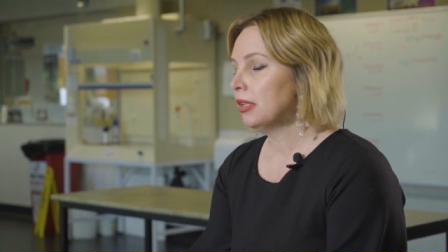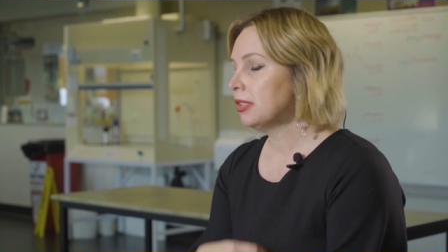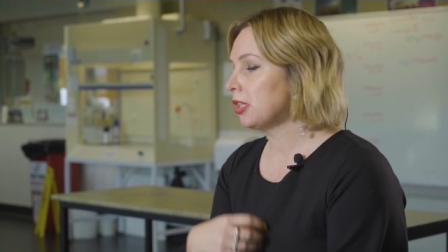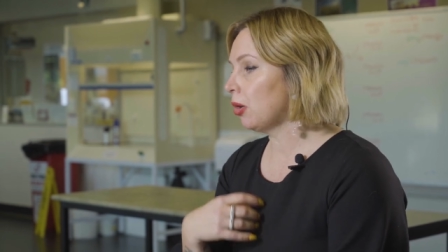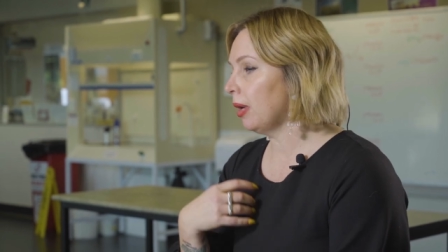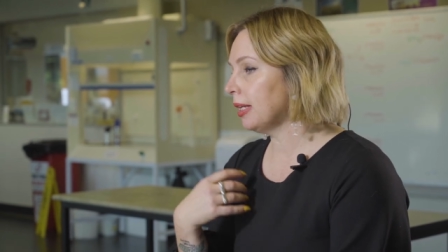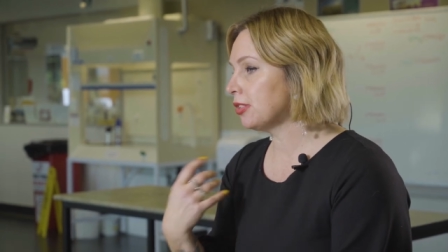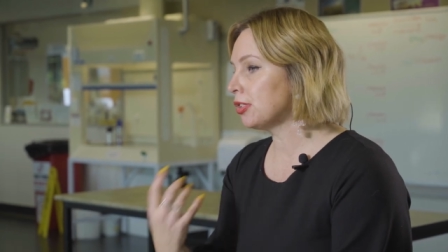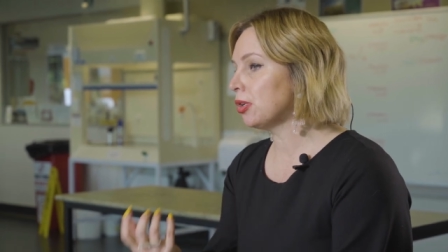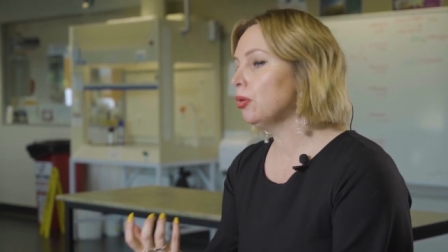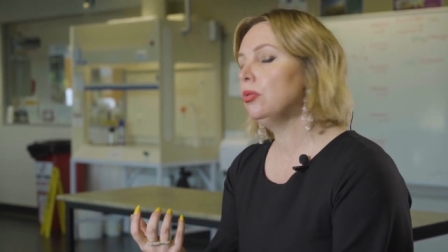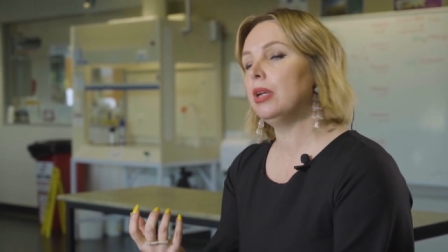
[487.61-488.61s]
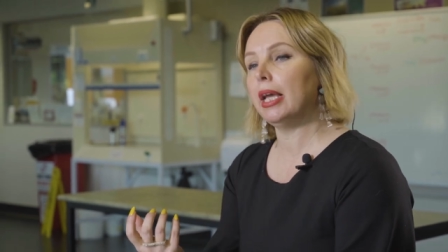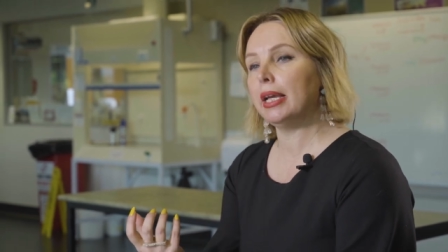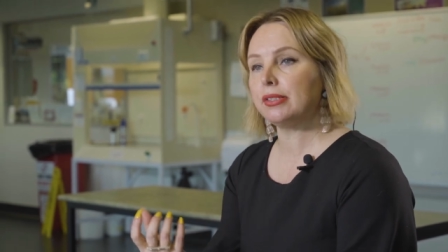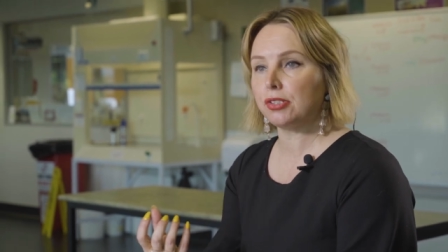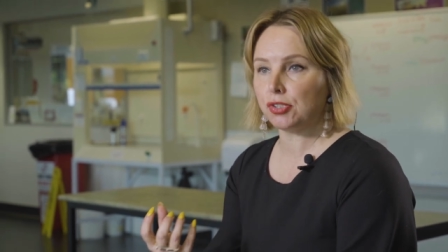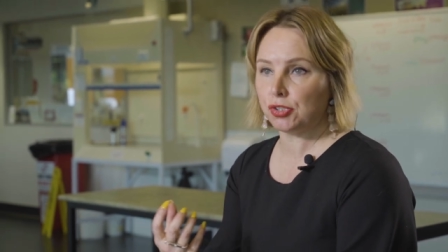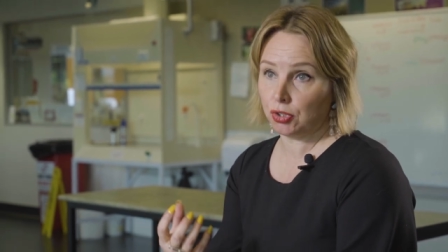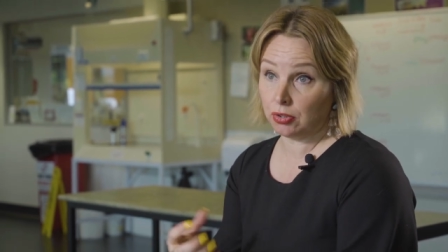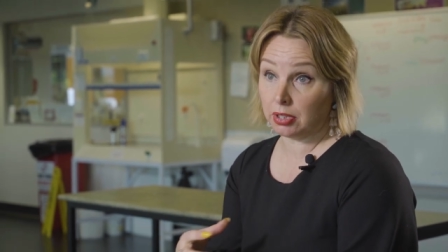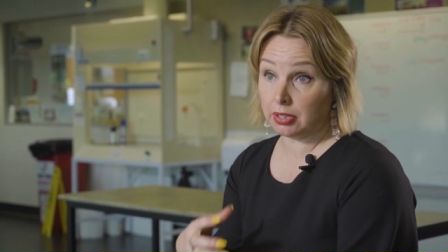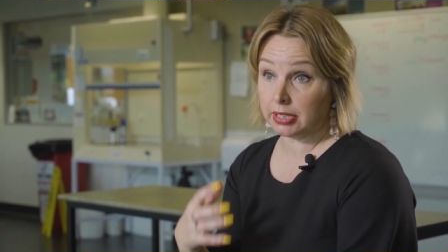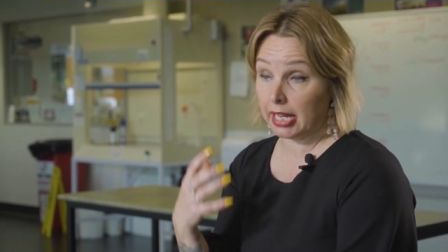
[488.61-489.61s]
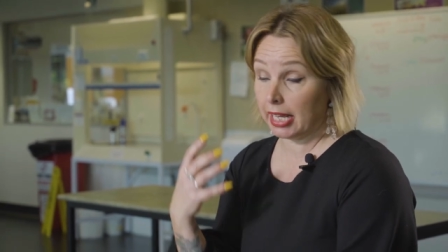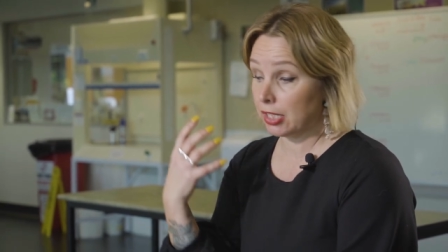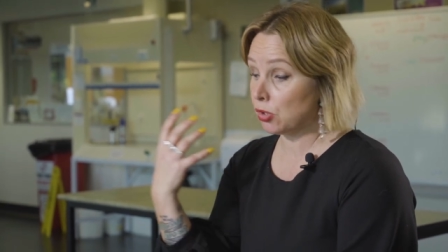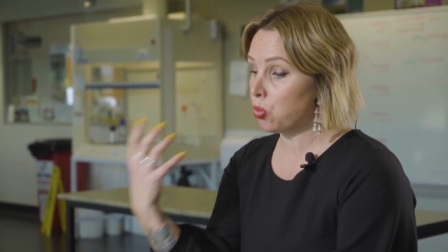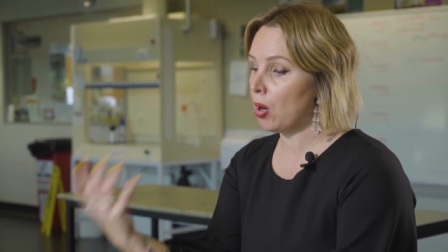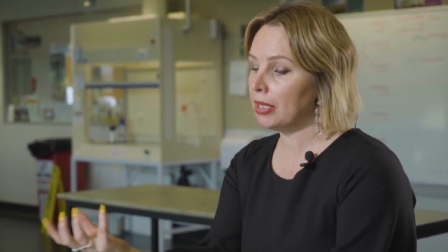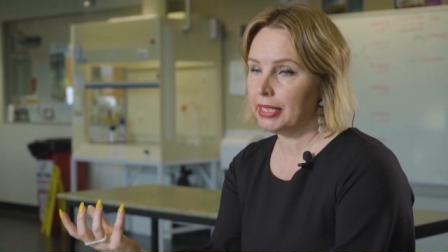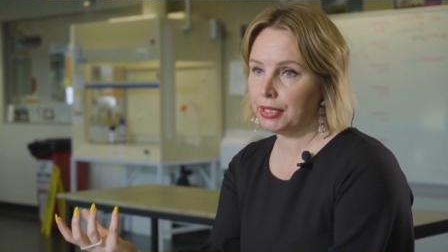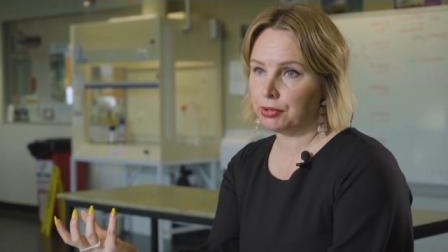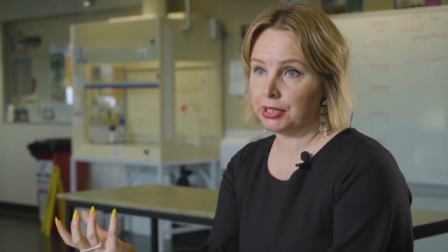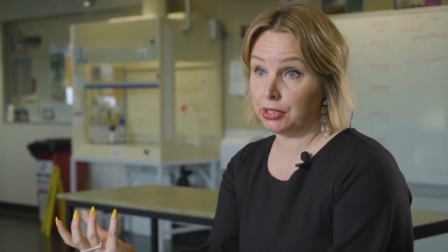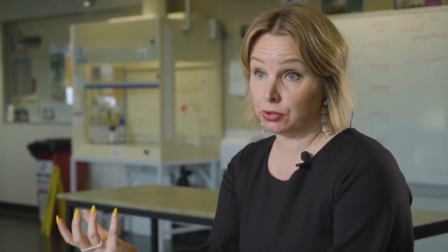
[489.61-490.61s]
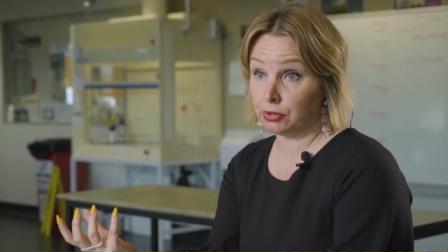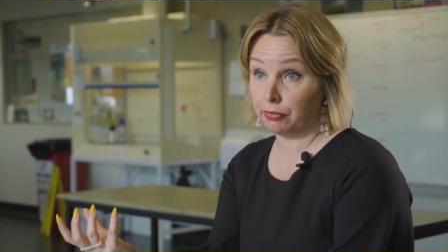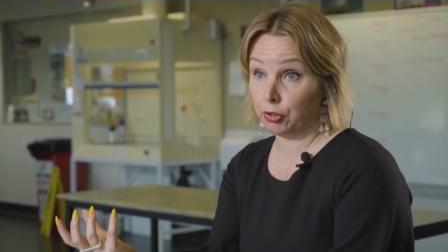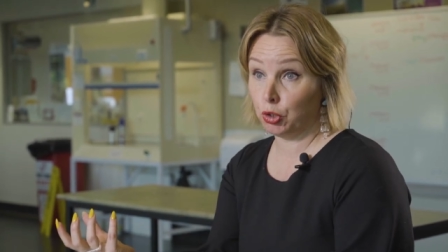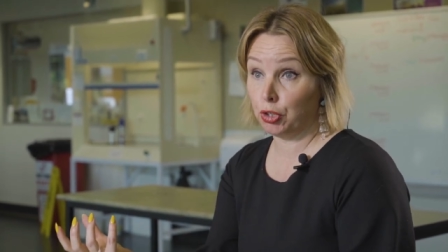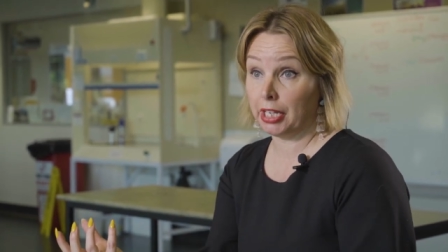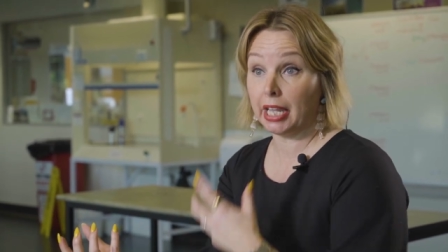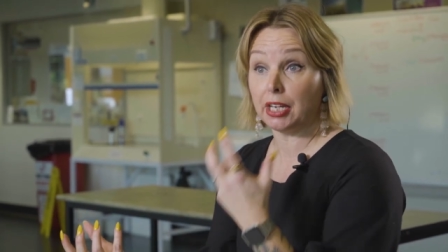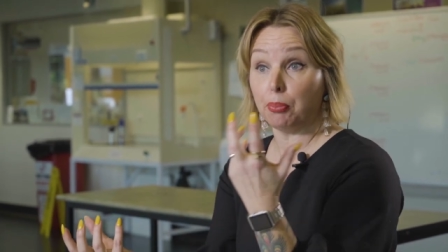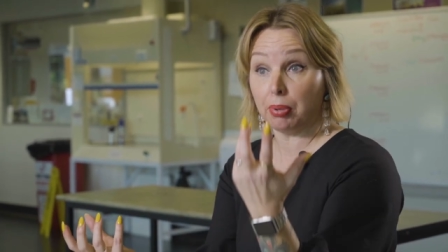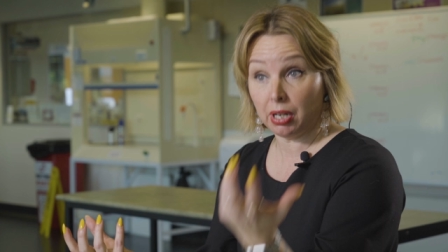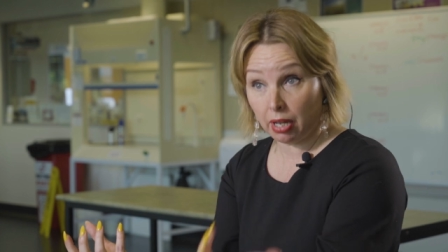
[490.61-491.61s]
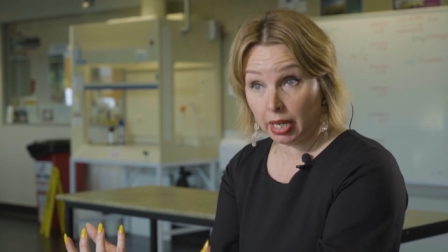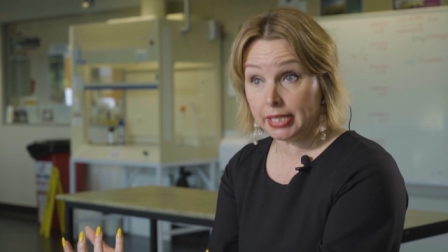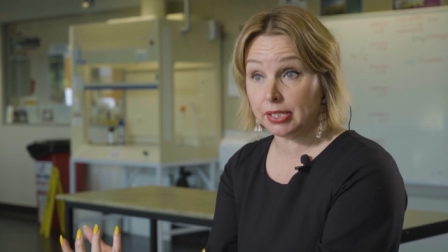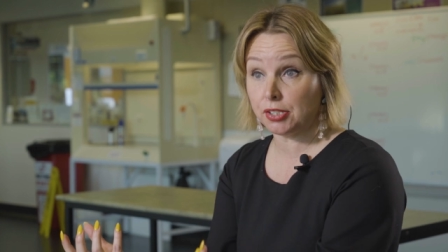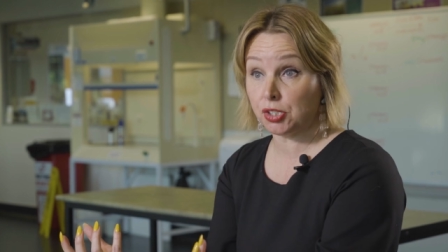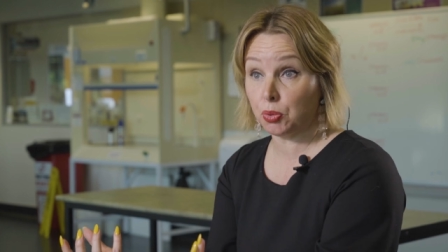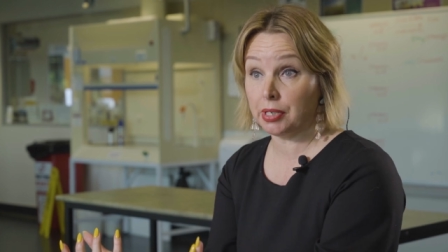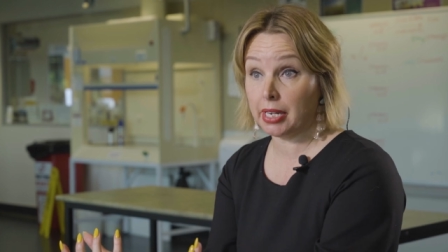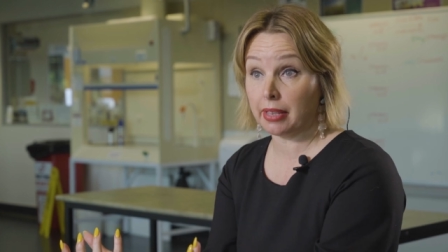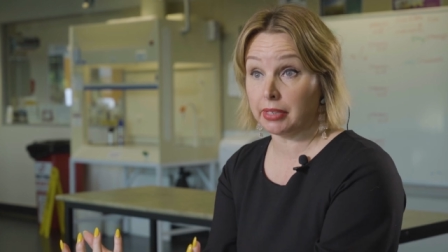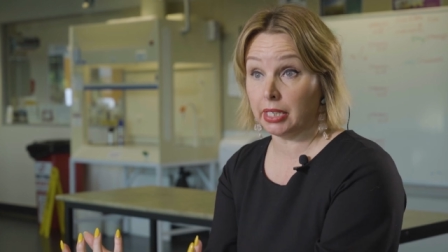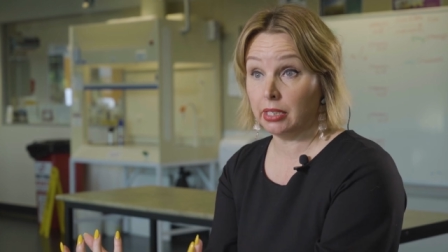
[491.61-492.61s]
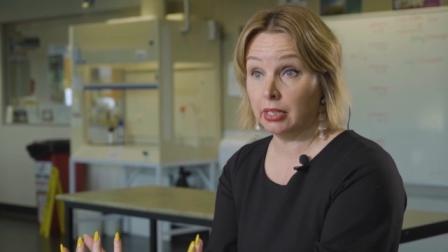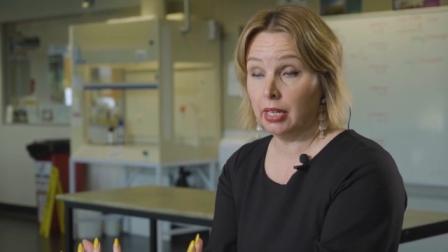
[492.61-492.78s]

So as soon as a student takes one area of learning and applies it to another,